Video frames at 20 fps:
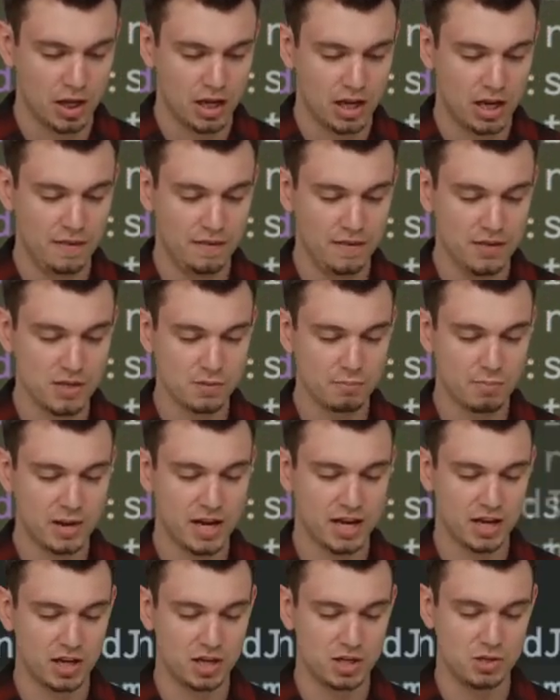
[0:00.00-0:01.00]
In this
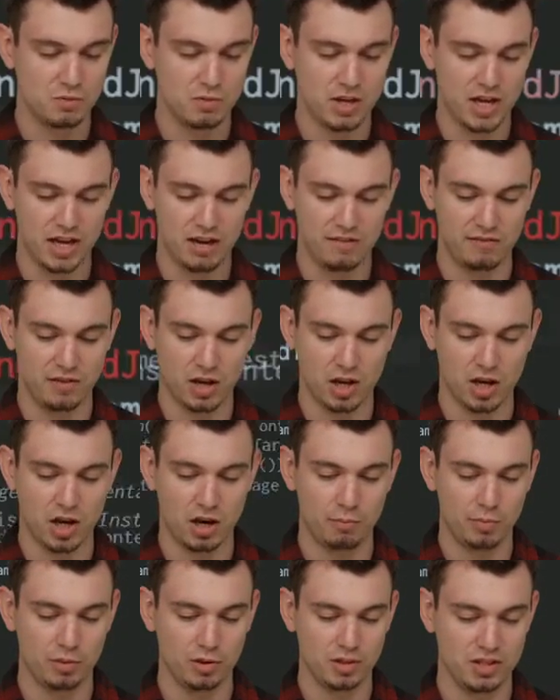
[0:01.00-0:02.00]
package, we have a
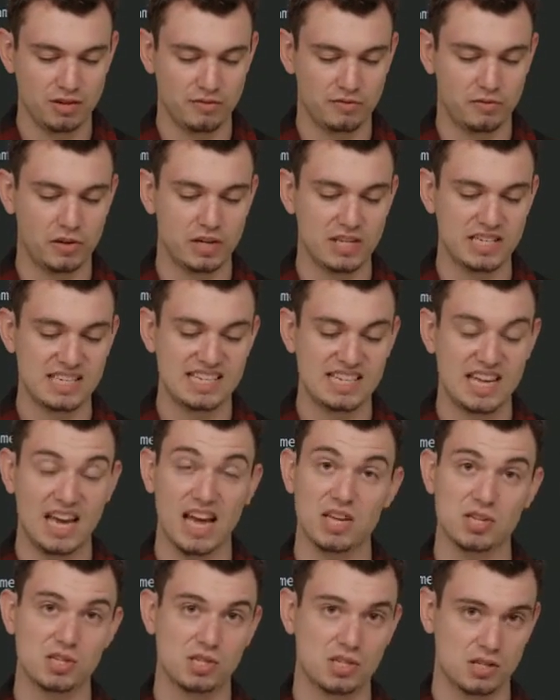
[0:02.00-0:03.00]
couple different
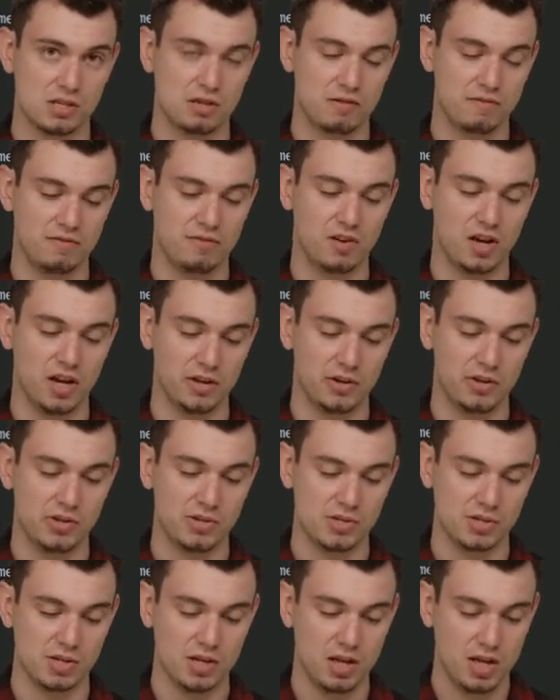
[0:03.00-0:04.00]
test
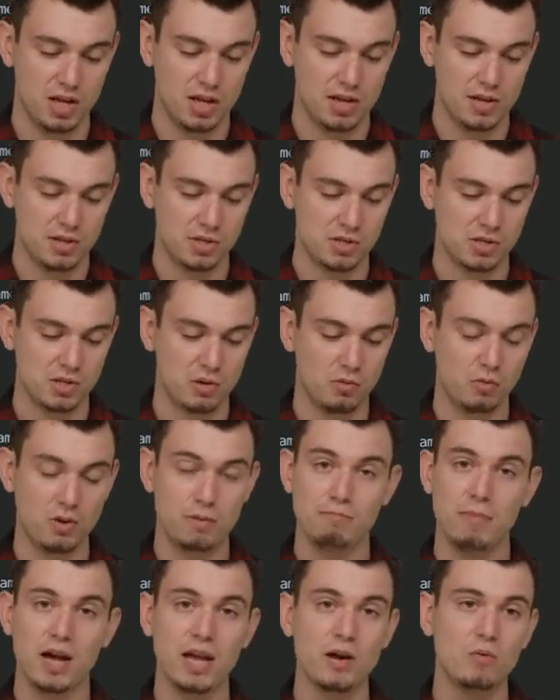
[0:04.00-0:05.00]
files. So we
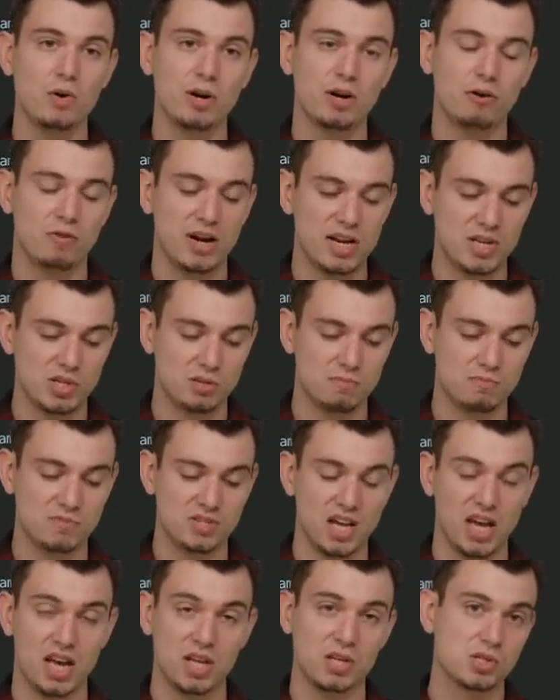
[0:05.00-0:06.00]
might want to write some
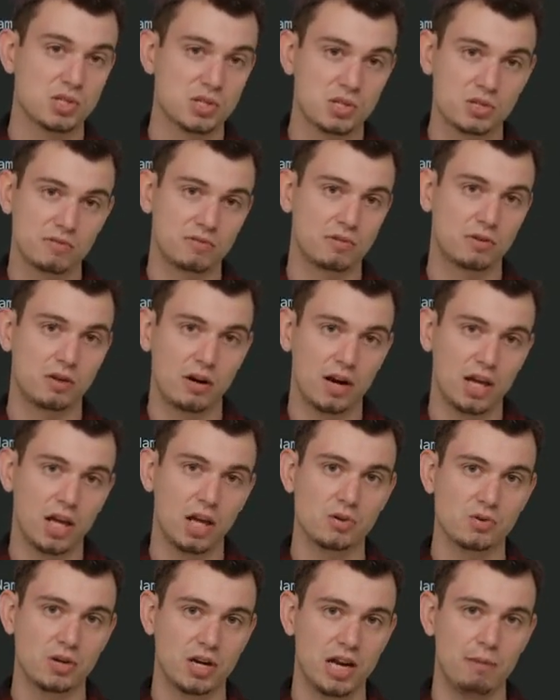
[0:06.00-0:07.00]
tests for our
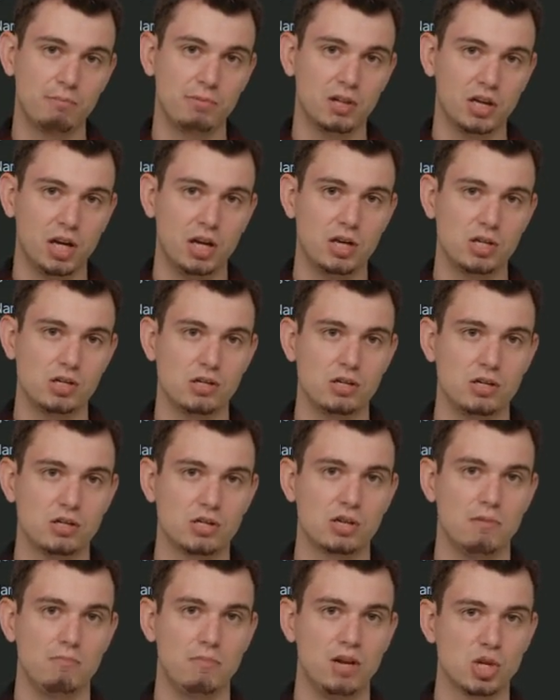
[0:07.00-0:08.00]
Android application
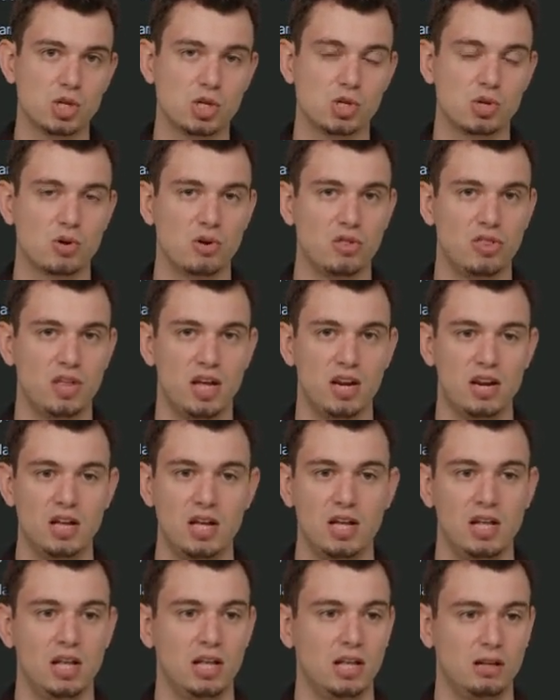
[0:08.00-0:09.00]
to make sure that,
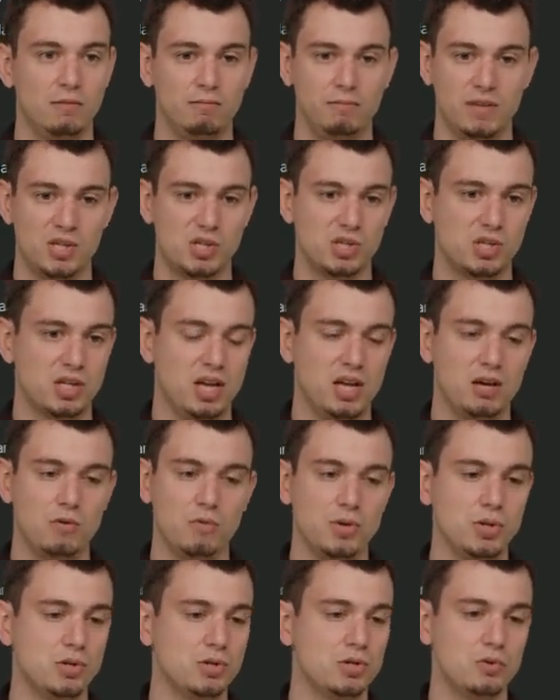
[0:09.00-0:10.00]
let's say,
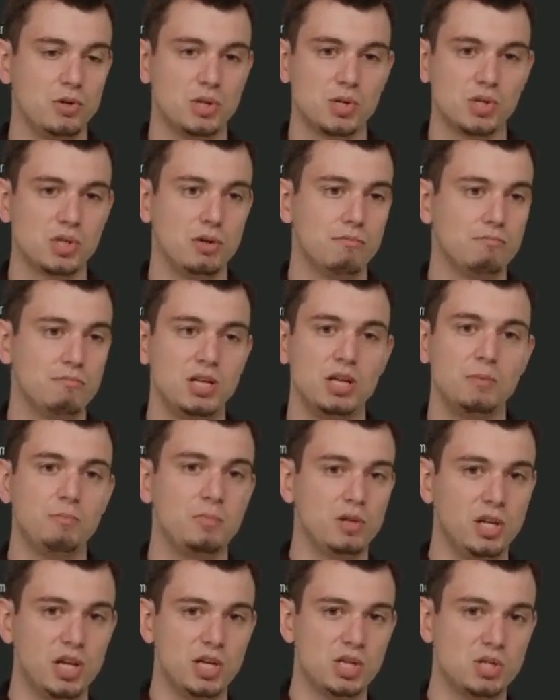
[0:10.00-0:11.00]
when you're doing some
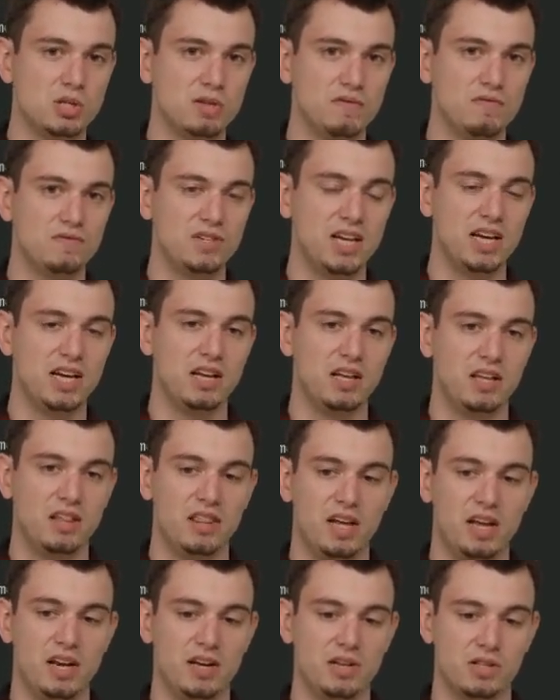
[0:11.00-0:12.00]
manipulation of data,
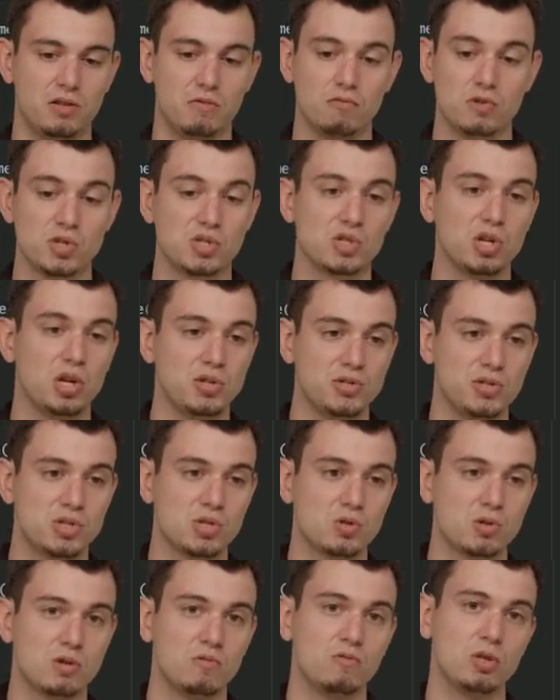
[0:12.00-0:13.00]
that the result is
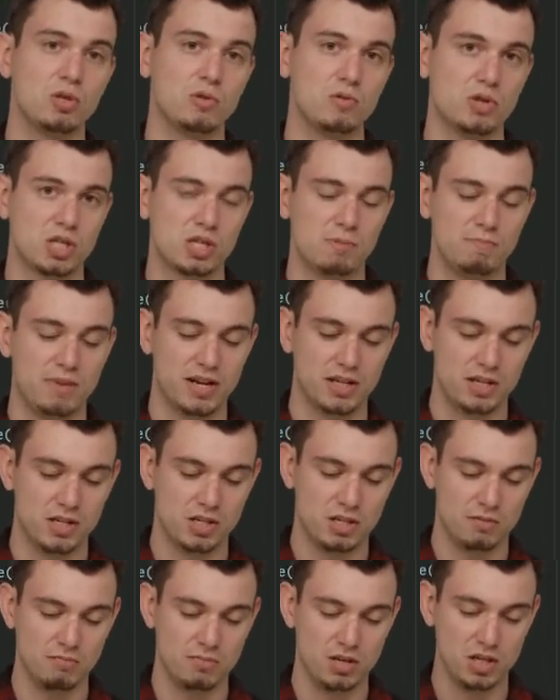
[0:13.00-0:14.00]
sort of what you expect it
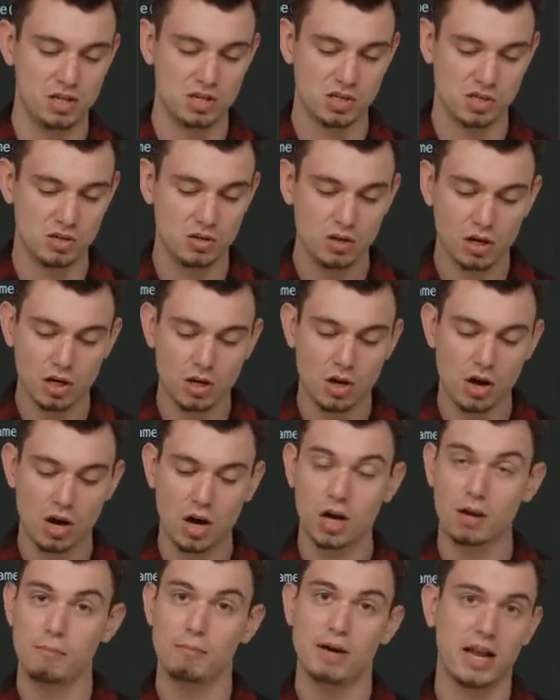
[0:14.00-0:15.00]
to be. So you can
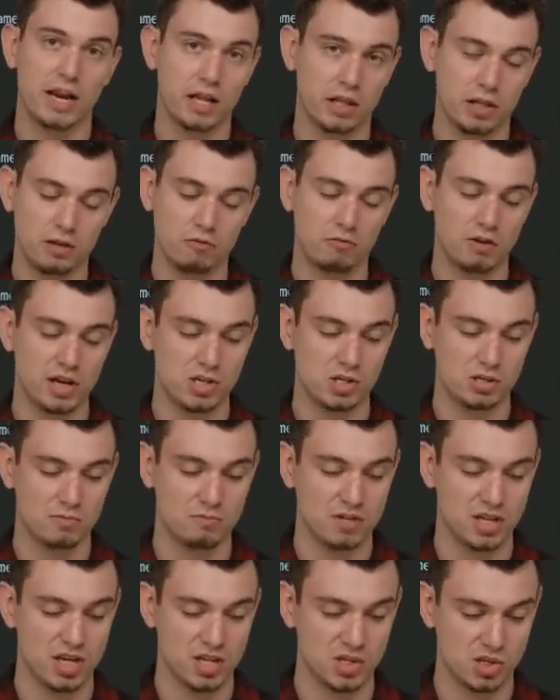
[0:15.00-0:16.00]
automatically write some
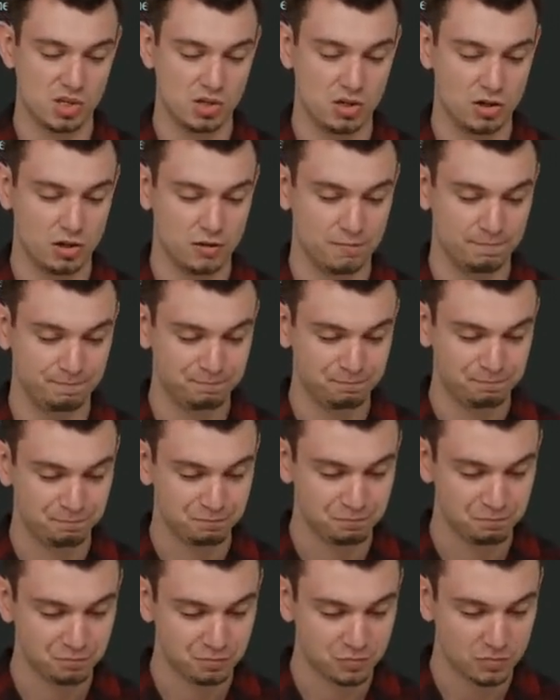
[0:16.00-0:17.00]
tests here.
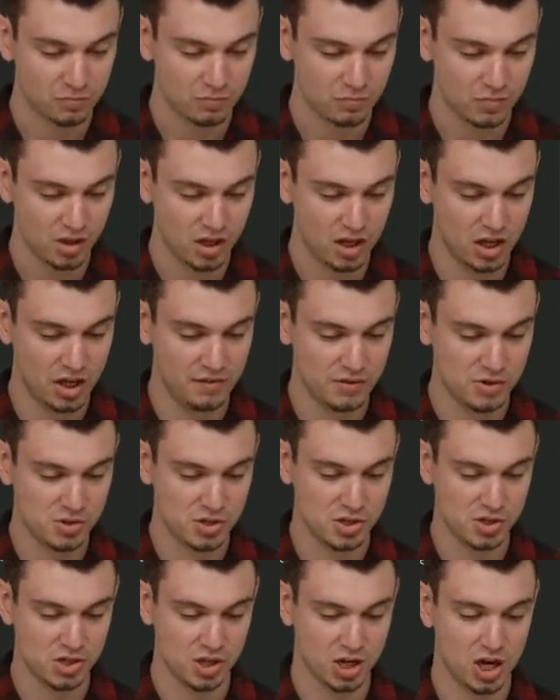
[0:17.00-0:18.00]
There's
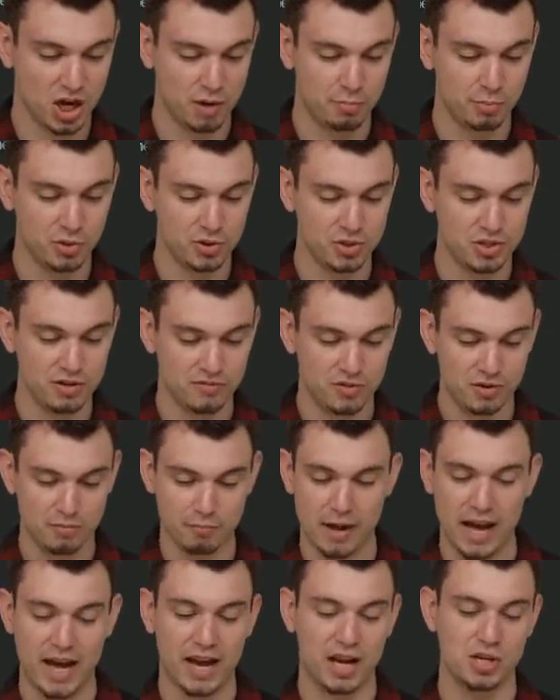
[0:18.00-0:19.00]
just a couple different
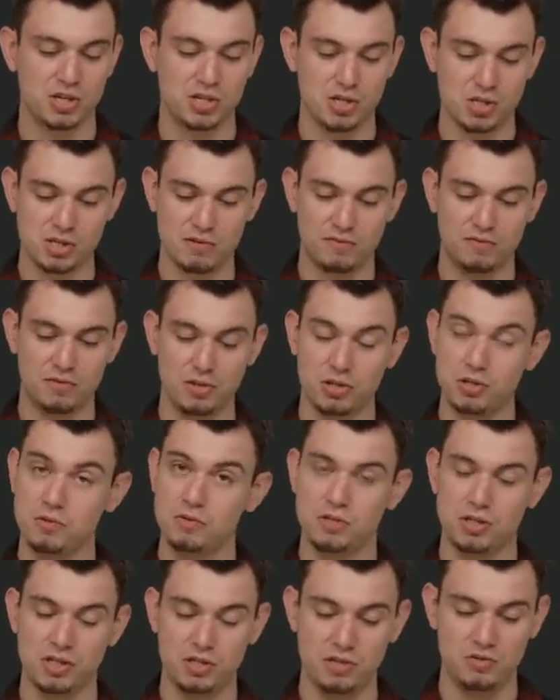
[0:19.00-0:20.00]
packages for you
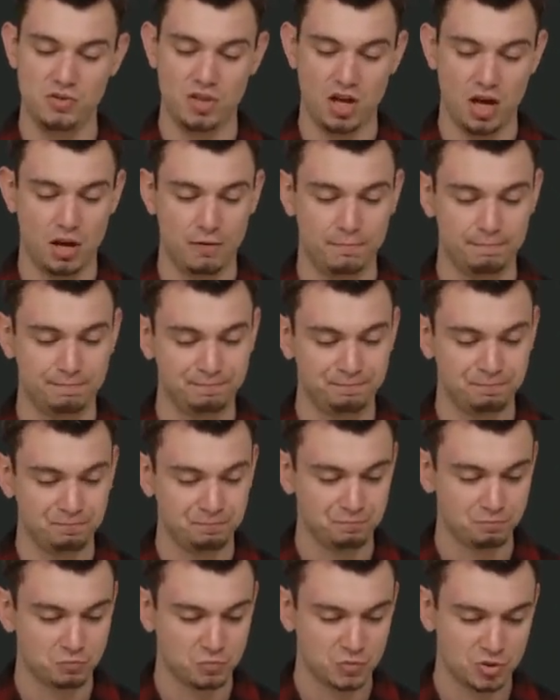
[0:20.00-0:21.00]
to do that.
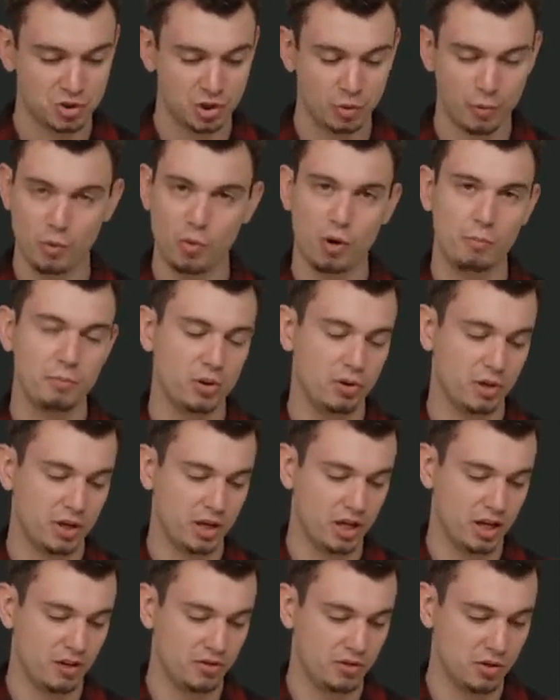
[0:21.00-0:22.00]
So we won't be
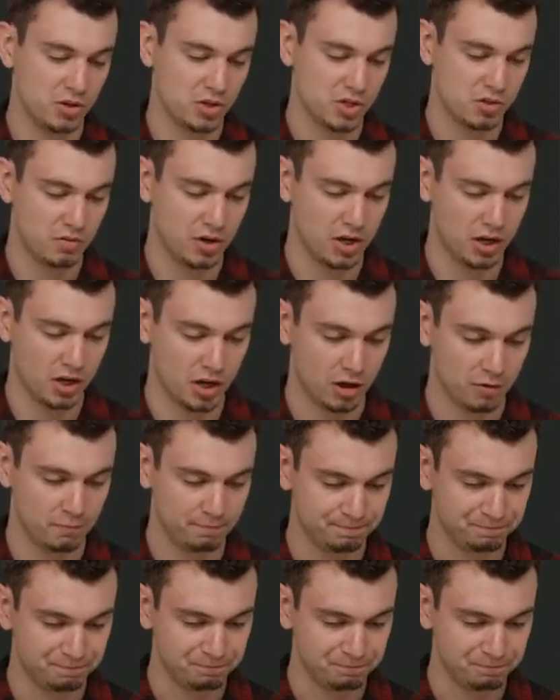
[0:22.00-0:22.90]
looking at those right now.